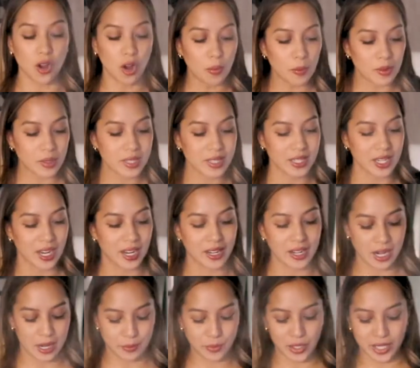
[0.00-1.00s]
almost done.
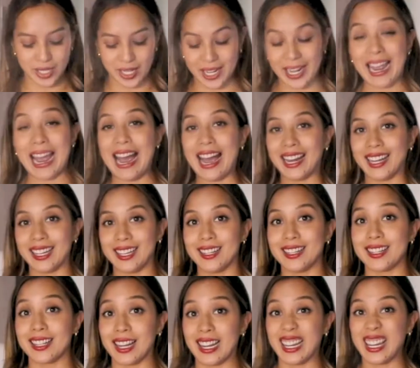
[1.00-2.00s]
I'm just going to add in
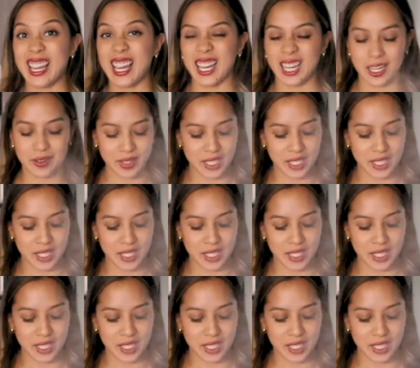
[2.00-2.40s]
a kick of